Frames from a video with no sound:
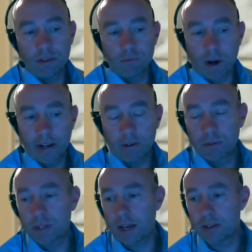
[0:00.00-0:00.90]
the rail
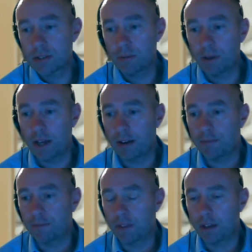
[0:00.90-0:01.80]
sector, we
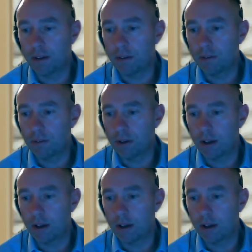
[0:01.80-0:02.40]
have the